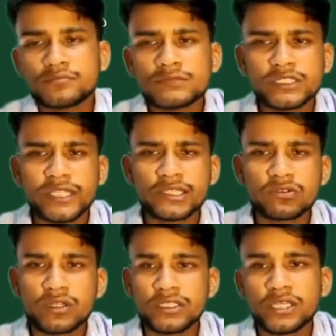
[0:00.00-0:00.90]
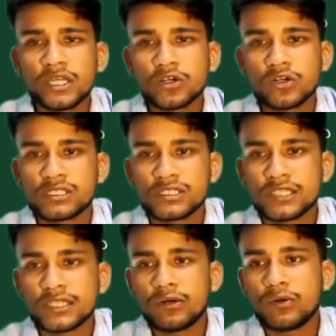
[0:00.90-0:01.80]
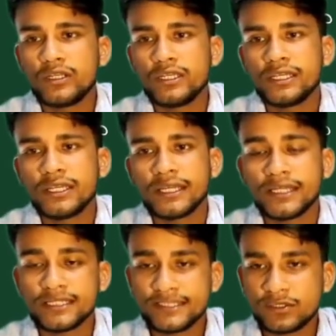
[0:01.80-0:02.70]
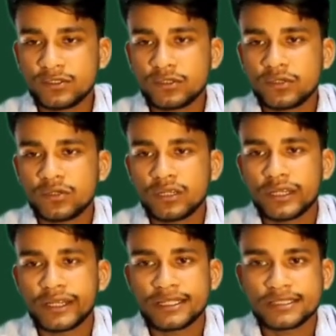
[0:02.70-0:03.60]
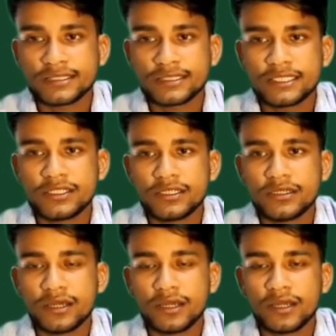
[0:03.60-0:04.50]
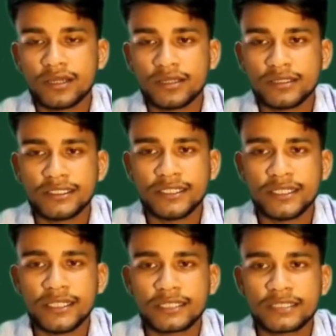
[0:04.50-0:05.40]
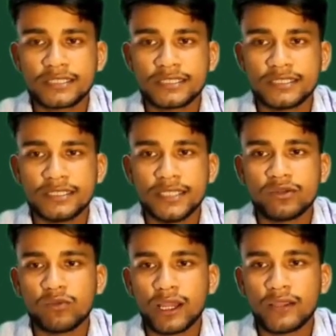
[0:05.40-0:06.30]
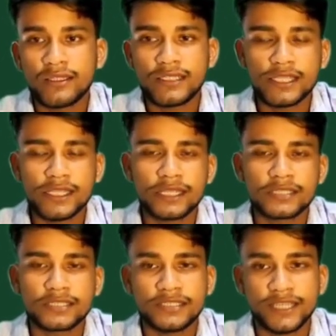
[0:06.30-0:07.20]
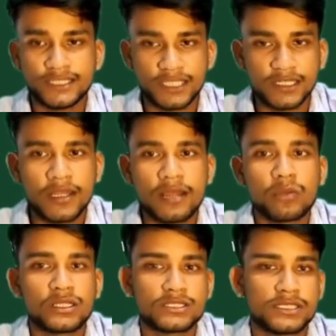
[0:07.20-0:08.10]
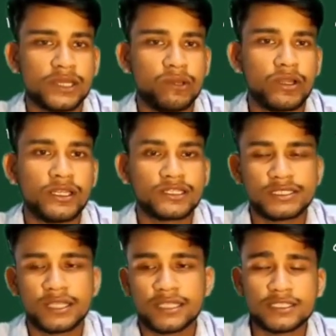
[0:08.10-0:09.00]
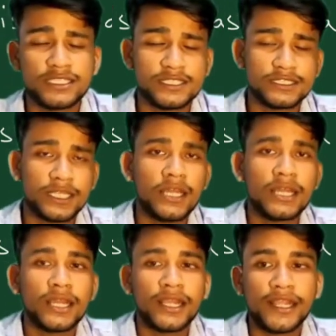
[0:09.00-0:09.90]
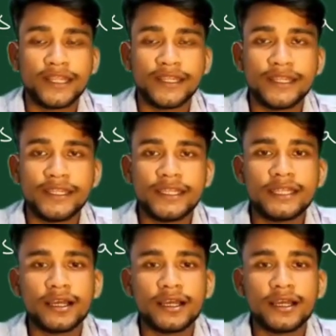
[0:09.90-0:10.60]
next one is consider the ODE a0 x dnx dny dnx dxn plus a1x, that is this is a n degree